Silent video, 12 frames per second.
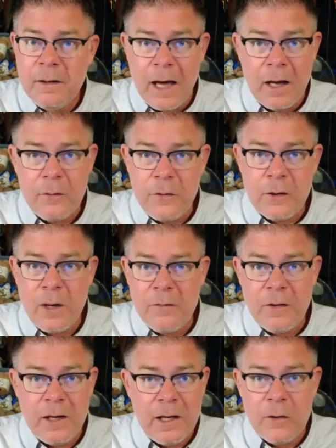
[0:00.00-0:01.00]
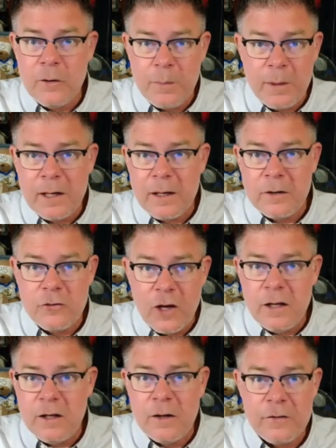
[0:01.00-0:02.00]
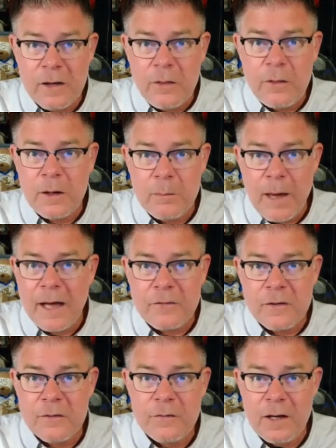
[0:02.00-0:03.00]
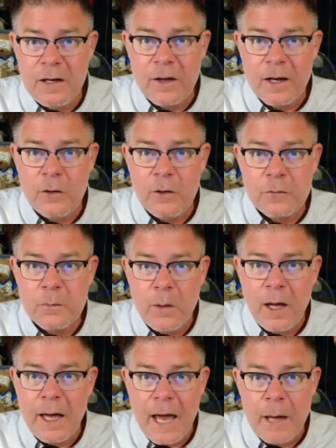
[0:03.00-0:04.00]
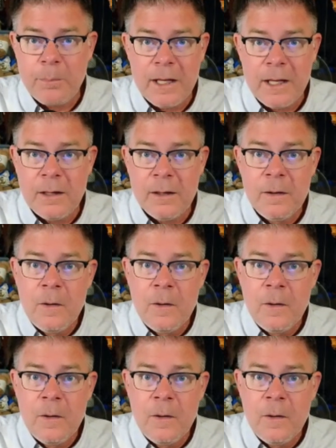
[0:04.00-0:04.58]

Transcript: I don't think we have any other big agendas, anything massive, anything else happening